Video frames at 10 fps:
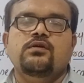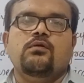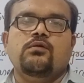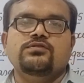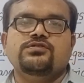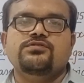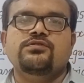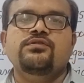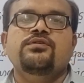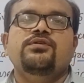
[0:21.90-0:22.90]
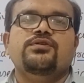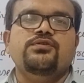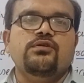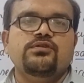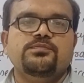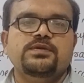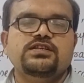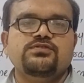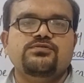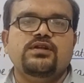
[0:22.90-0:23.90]
Also, don't
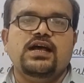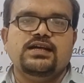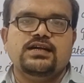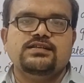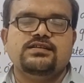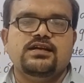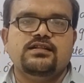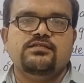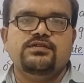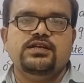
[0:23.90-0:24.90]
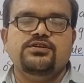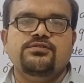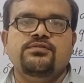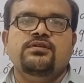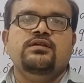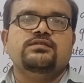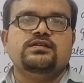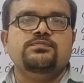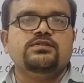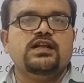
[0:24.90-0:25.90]
miss to like and share the video,
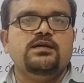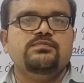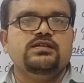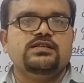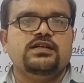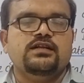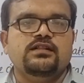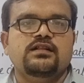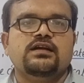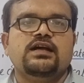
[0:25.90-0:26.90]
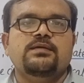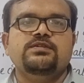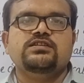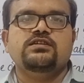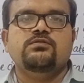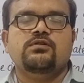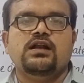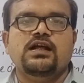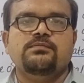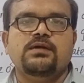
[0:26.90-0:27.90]
subscribe the channel Chemistry
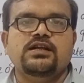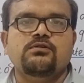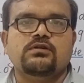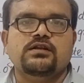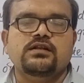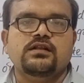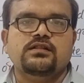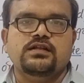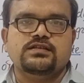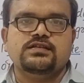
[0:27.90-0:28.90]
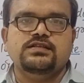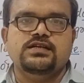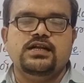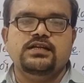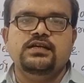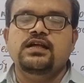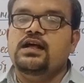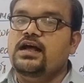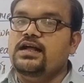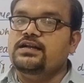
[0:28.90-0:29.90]
Online by Dr. Darshan Jani
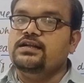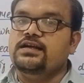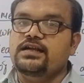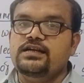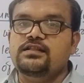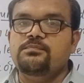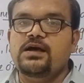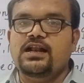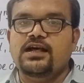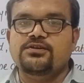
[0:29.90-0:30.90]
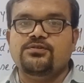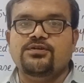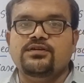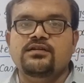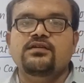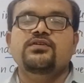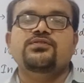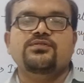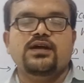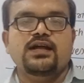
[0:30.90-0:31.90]
and hit the bell
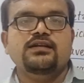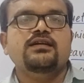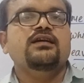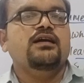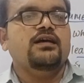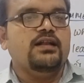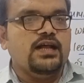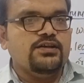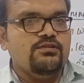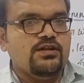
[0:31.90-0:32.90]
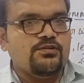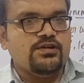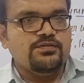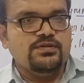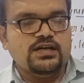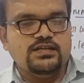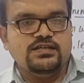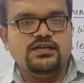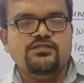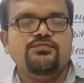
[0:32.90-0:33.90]
icon to get regular
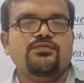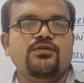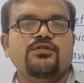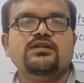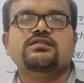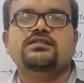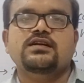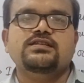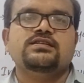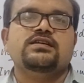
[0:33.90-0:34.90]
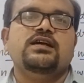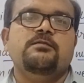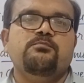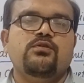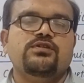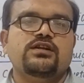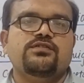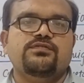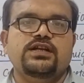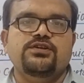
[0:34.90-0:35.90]
notification for such
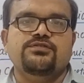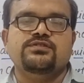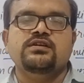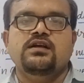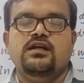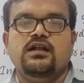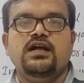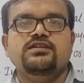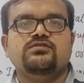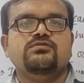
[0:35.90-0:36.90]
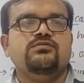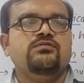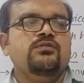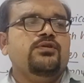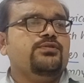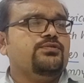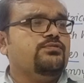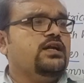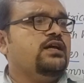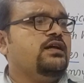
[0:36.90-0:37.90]
important videos, right? So
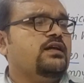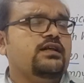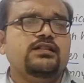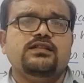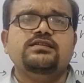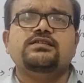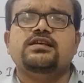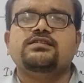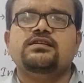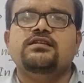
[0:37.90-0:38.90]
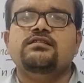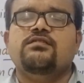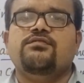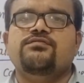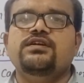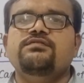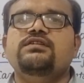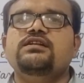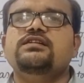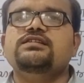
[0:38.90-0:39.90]
today in this session we
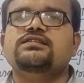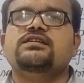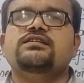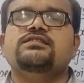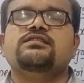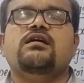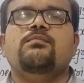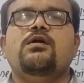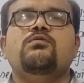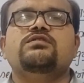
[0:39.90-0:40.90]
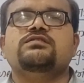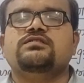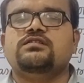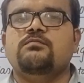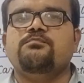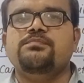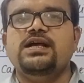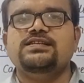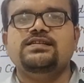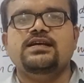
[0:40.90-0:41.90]
will discuss about some
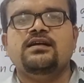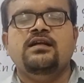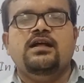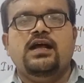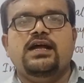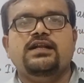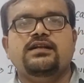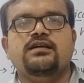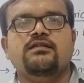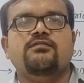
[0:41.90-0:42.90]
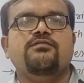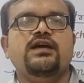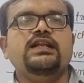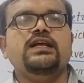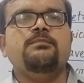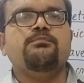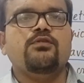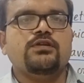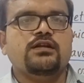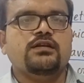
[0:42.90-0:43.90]
basic and very
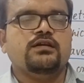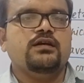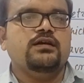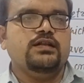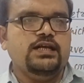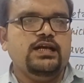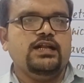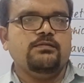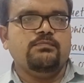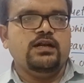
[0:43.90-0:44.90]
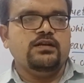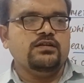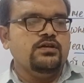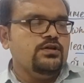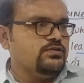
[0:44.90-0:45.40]
important rearrangement.